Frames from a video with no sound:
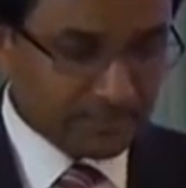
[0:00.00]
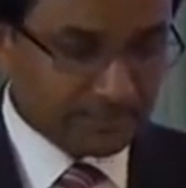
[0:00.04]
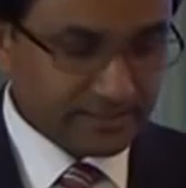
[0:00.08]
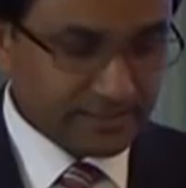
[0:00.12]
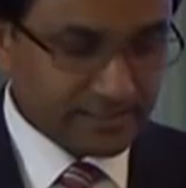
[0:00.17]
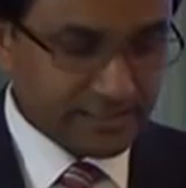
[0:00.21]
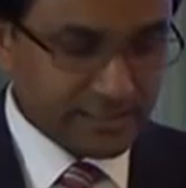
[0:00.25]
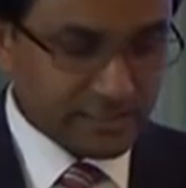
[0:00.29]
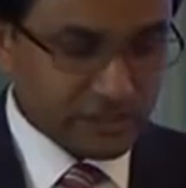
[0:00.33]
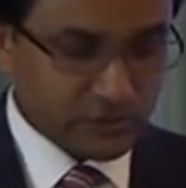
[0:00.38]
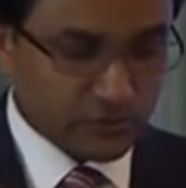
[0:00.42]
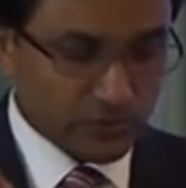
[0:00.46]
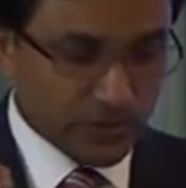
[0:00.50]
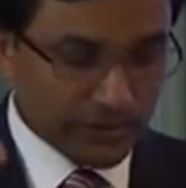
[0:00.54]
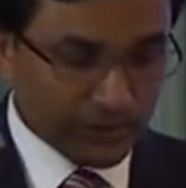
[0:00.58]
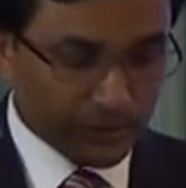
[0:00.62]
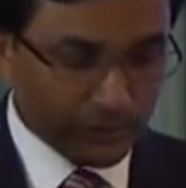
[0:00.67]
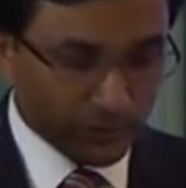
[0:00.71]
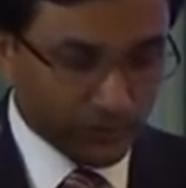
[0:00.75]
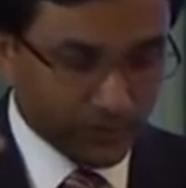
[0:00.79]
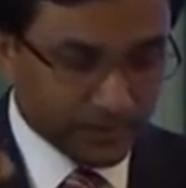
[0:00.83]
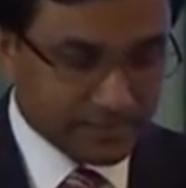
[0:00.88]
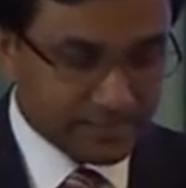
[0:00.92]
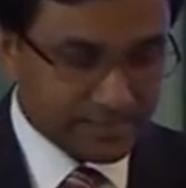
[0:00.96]
This is what
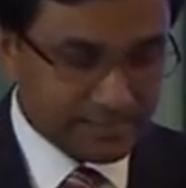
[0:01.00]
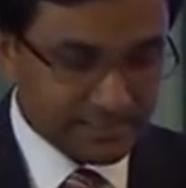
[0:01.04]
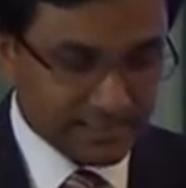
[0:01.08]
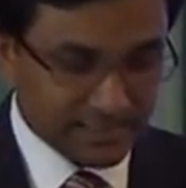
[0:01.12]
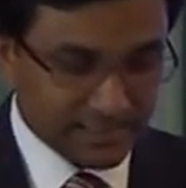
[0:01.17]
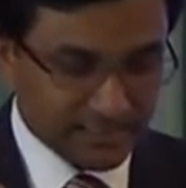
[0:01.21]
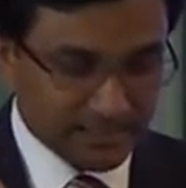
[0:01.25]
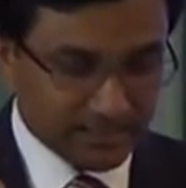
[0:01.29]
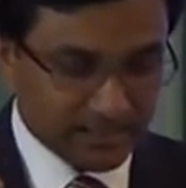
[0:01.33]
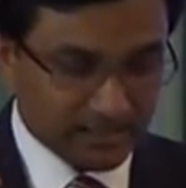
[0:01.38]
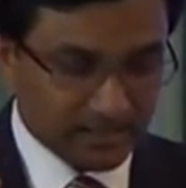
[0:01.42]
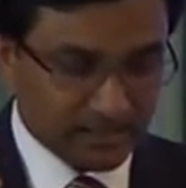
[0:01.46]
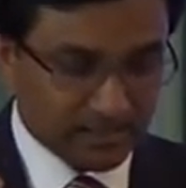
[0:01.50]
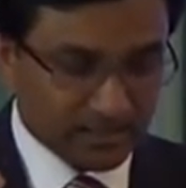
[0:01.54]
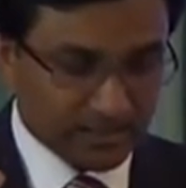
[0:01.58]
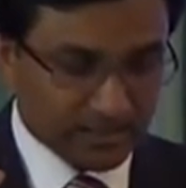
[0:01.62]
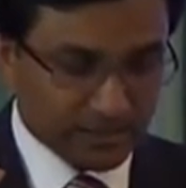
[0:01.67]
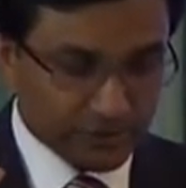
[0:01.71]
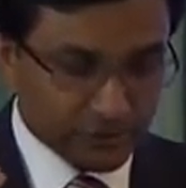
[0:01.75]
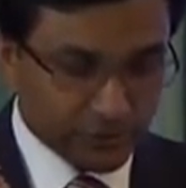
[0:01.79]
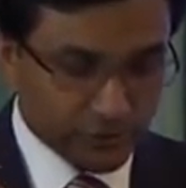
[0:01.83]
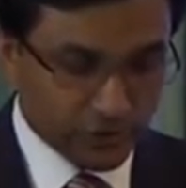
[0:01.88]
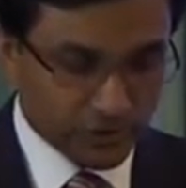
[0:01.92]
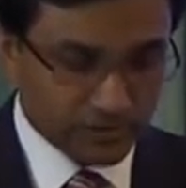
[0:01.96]
your son
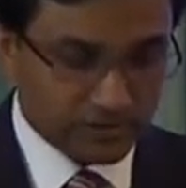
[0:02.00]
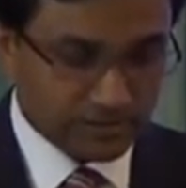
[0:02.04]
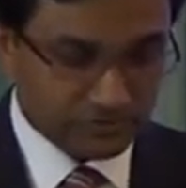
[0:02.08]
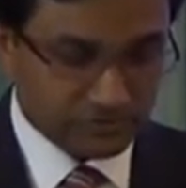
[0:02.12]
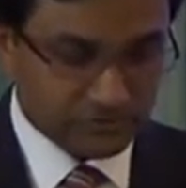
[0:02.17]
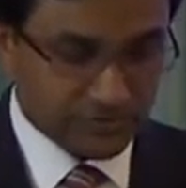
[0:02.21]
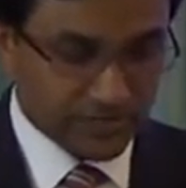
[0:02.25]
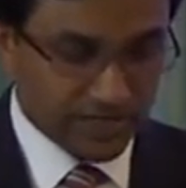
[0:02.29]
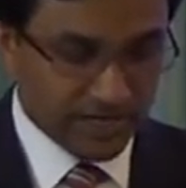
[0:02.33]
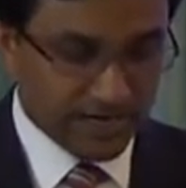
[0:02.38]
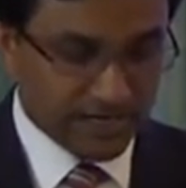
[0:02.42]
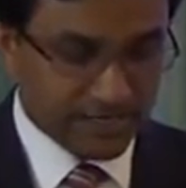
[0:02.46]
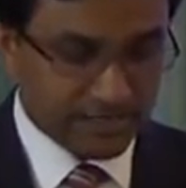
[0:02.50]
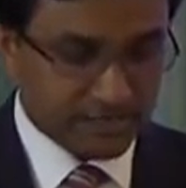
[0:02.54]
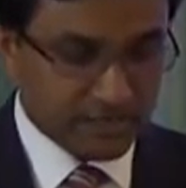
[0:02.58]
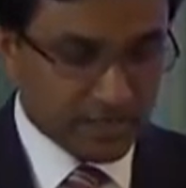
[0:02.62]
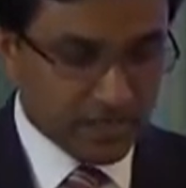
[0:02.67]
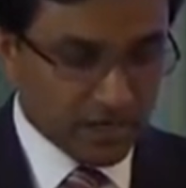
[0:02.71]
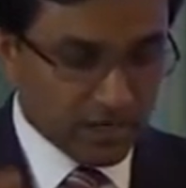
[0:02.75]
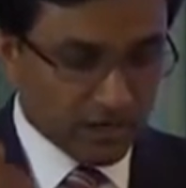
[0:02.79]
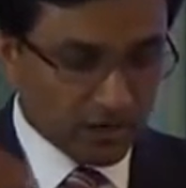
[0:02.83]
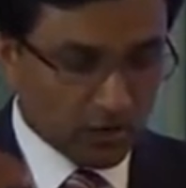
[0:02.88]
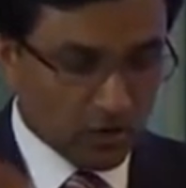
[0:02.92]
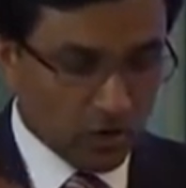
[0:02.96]
Joseph says,